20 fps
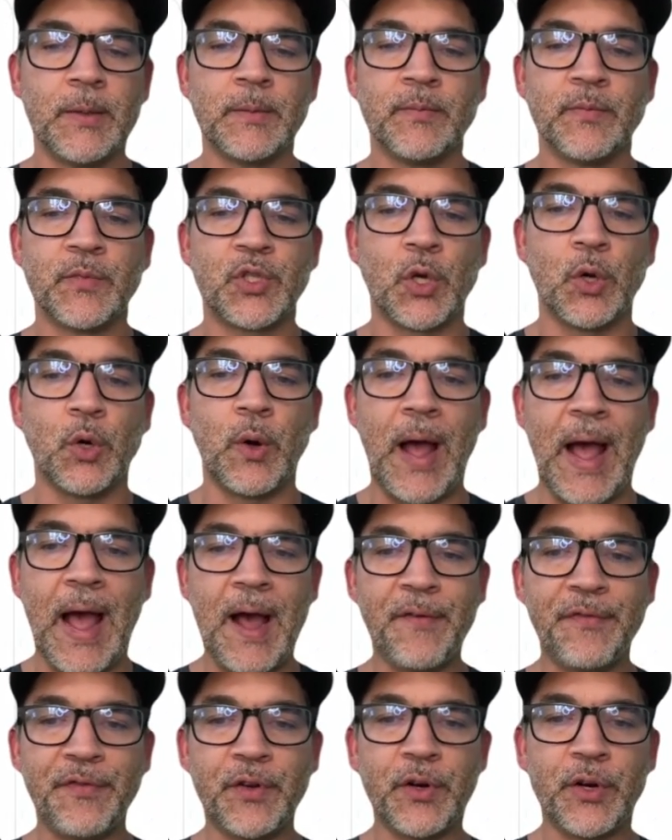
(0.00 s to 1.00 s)
So
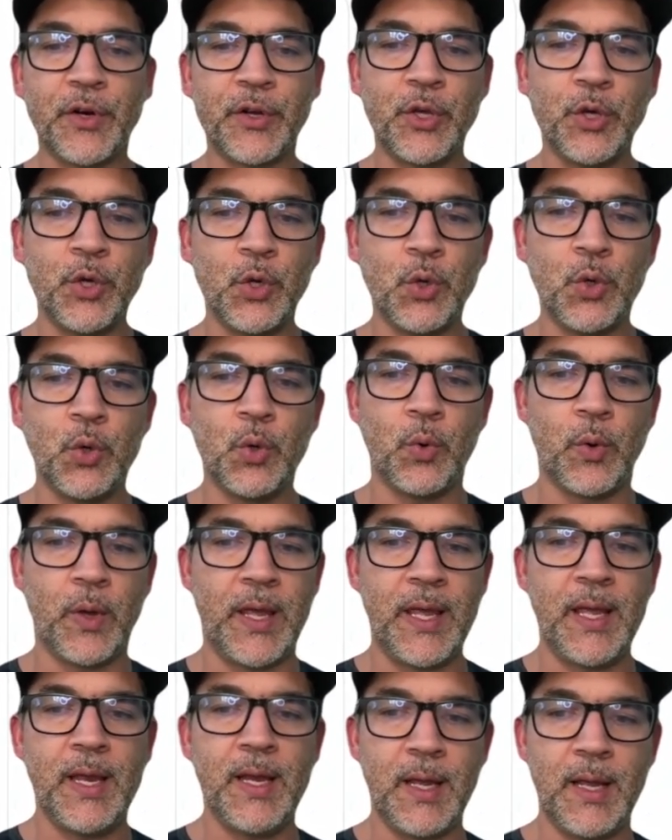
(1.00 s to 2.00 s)
after you
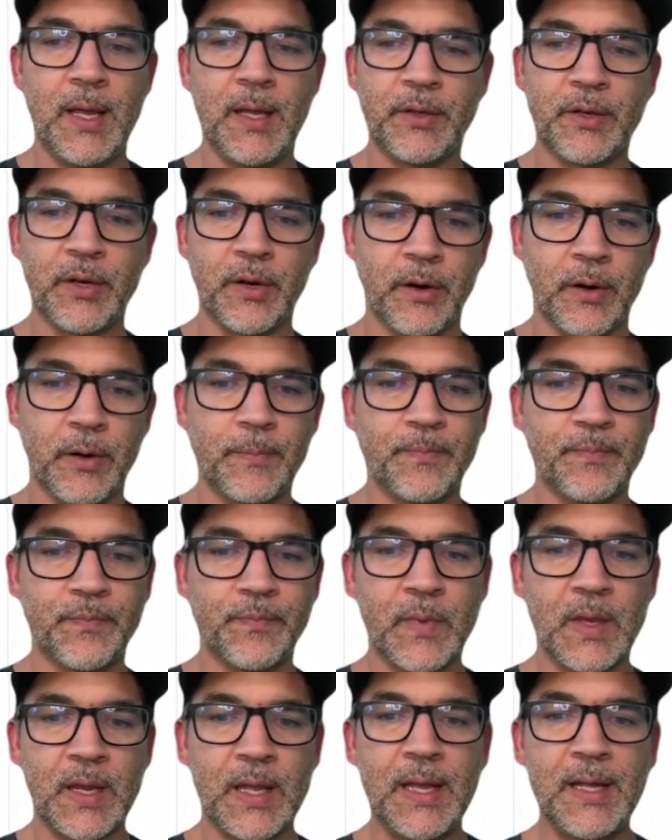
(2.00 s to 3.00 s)
hit enter,
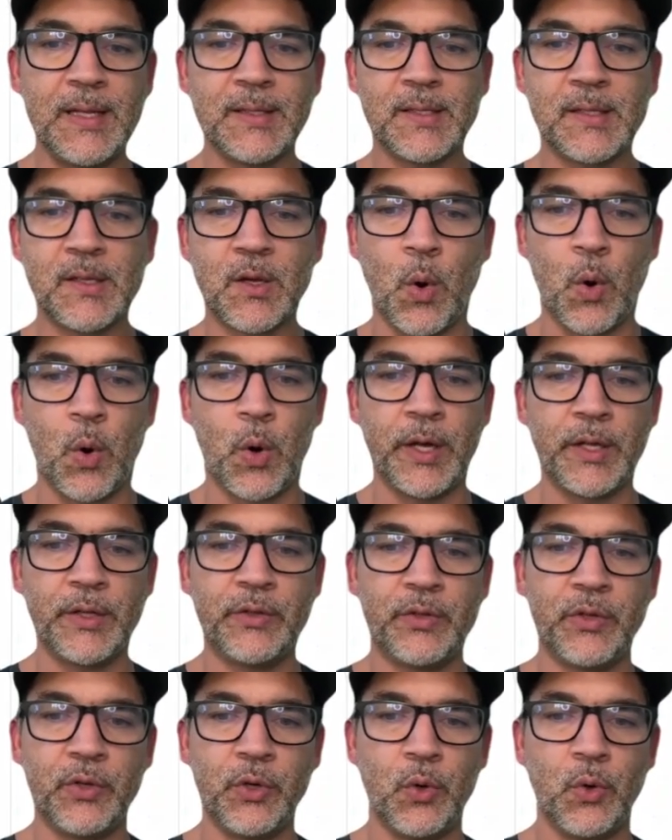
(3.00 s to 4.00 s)
it's going
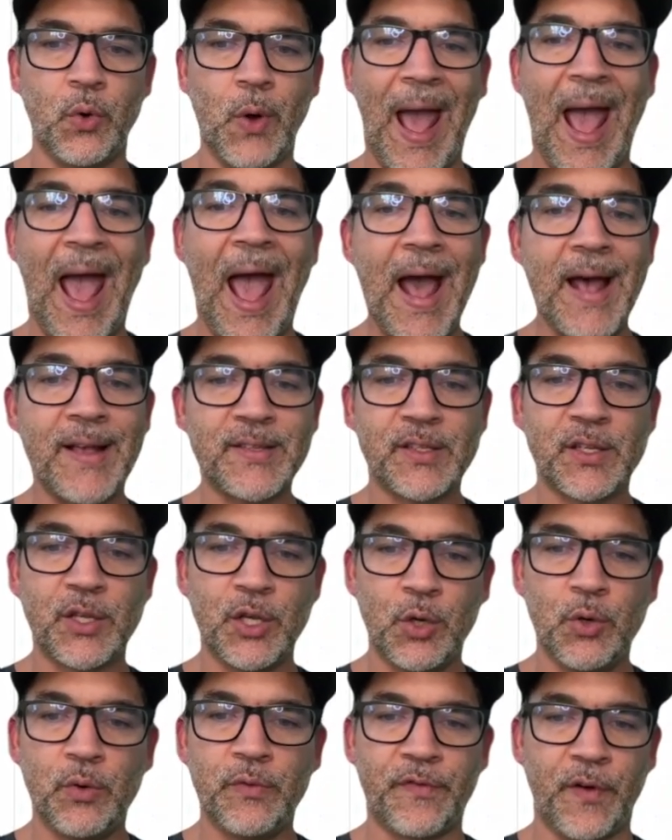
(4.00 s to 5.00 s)
to ask
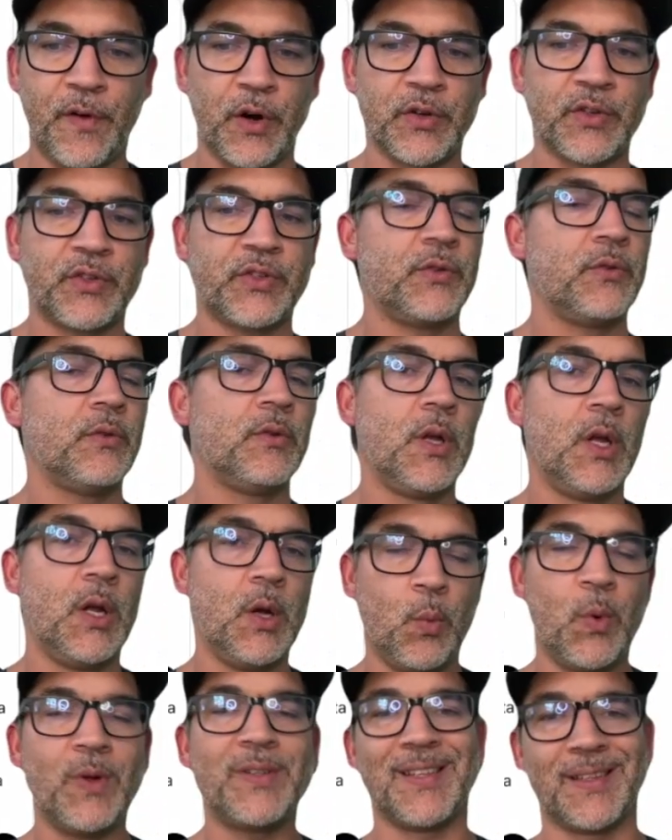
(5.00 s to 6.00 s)
you first,
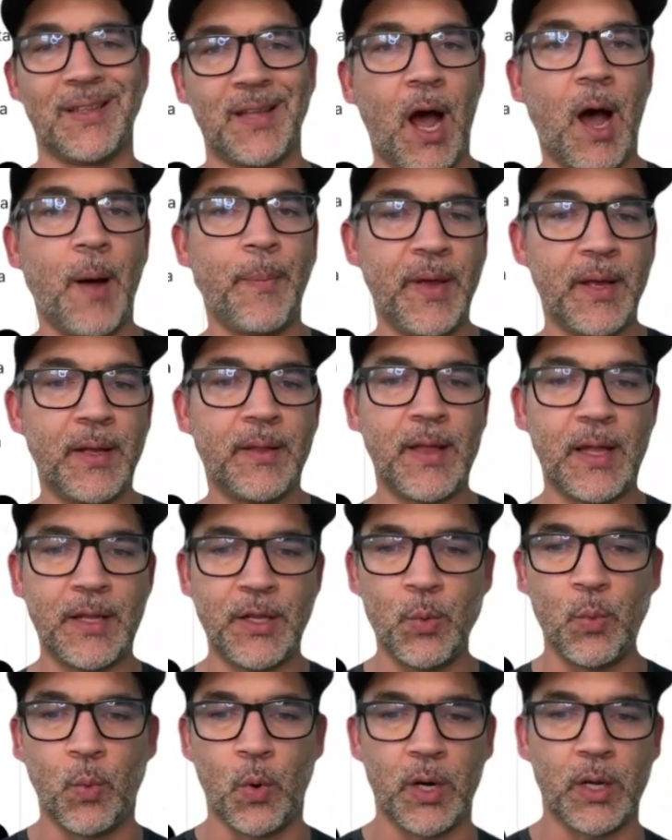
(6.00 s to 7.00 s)
what's the topic that
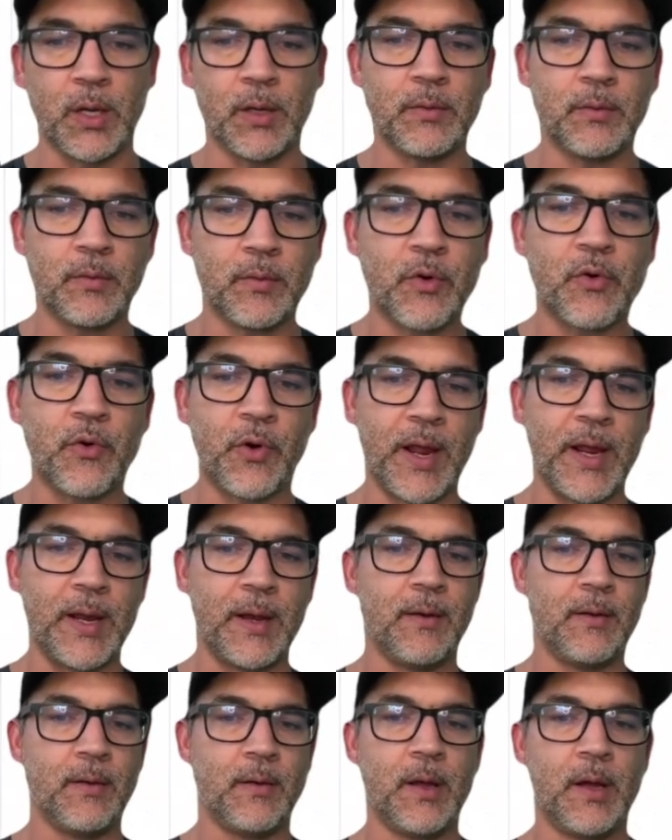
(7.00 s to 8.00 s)
you want to
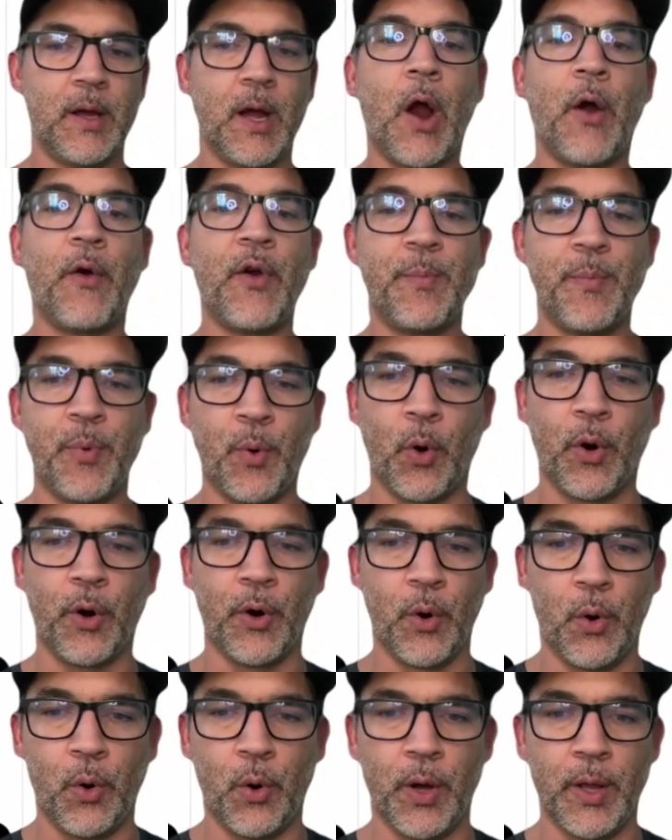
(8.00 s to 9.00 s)
create a
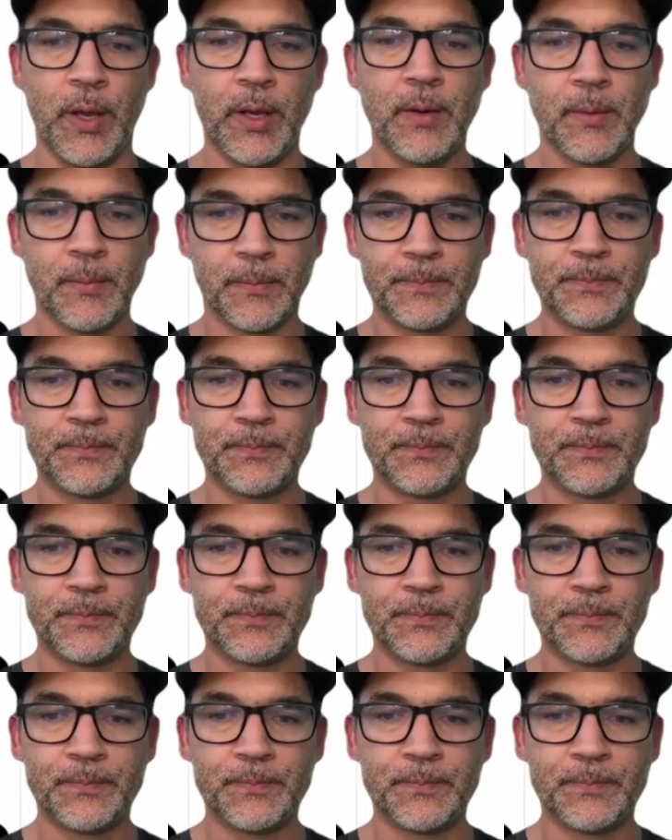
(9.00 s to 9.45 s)
report on?